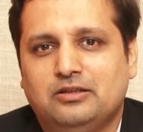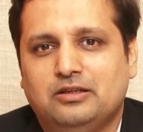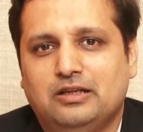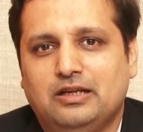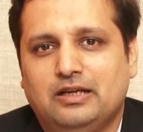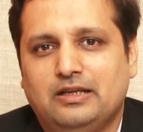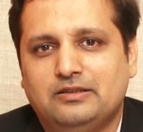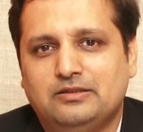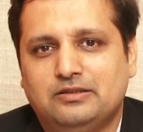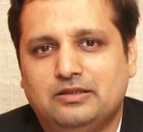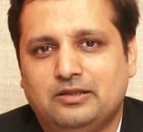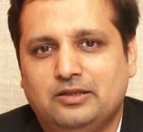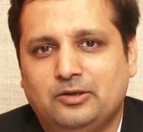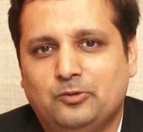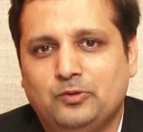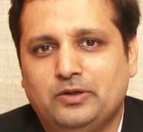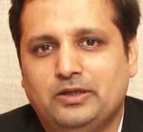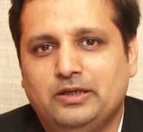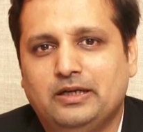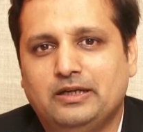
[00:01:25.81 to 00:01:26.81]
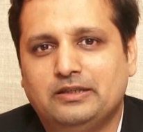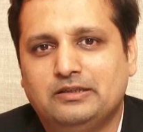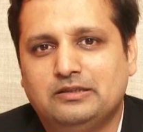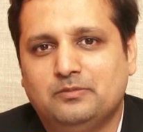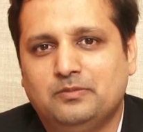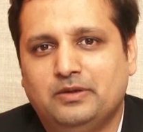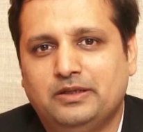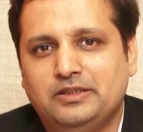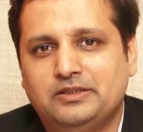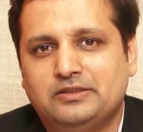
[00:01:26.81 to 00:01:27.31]
as the liquid, as
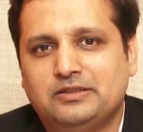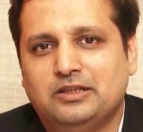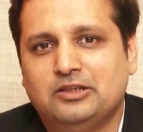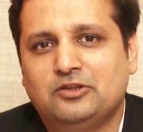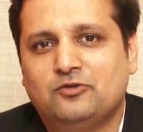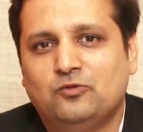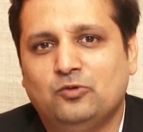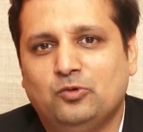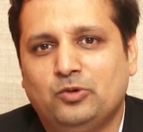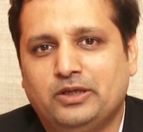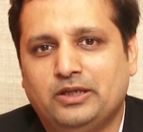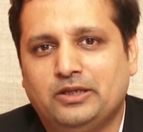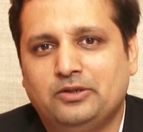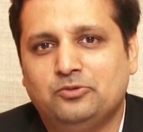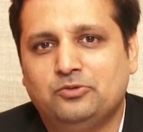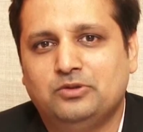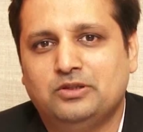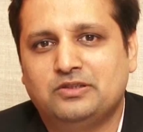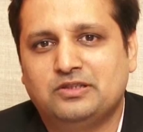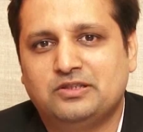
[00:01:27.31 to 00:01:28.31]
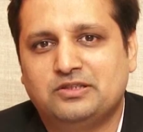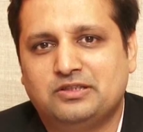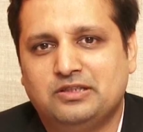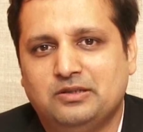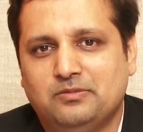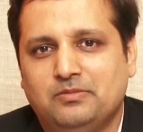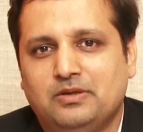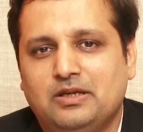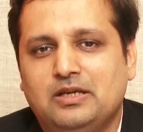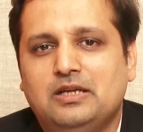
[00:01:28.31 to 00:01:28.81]
the money starts flowing into the
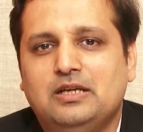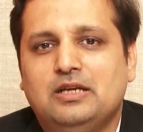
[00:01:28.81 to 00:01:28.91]
system,